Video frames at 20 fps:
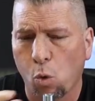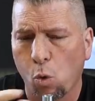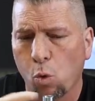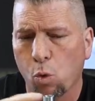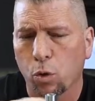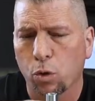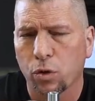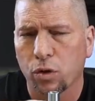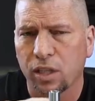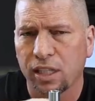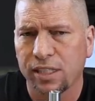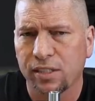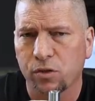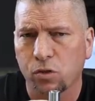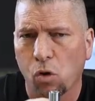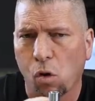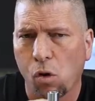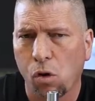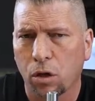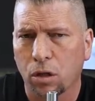order these
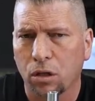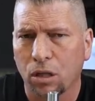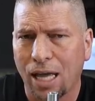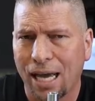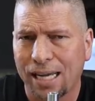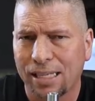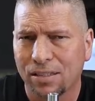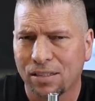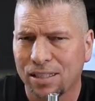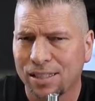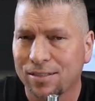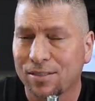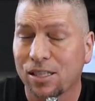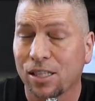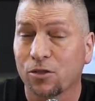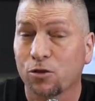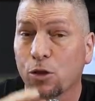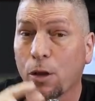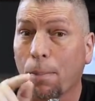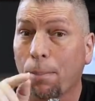online since
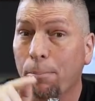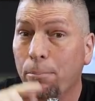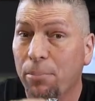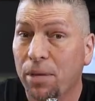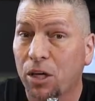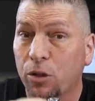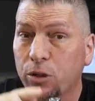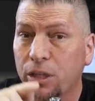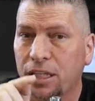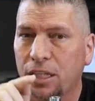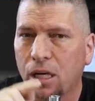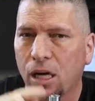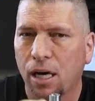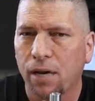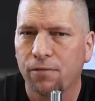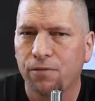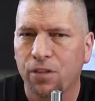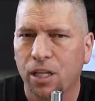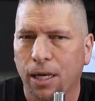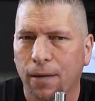there's a million
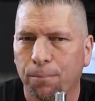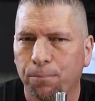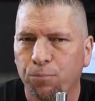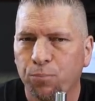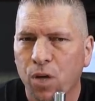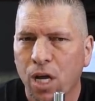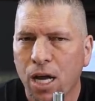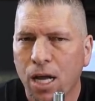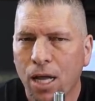of them?